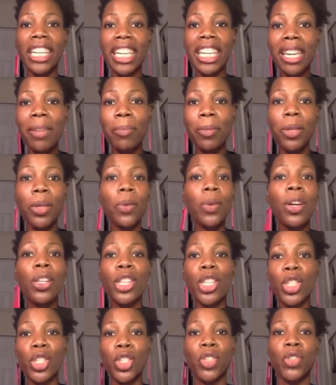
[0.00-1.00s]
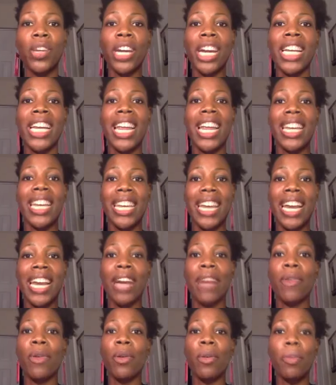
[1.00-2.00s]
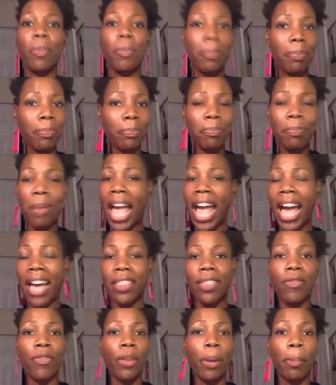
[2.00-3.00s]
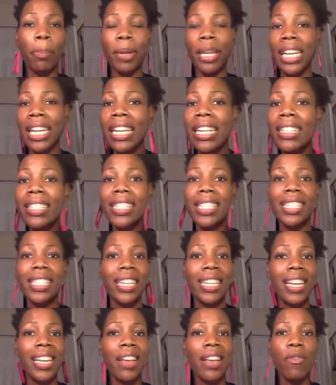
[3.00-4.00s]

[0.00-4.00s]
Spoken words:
keep you on the straight and narrow path for peace,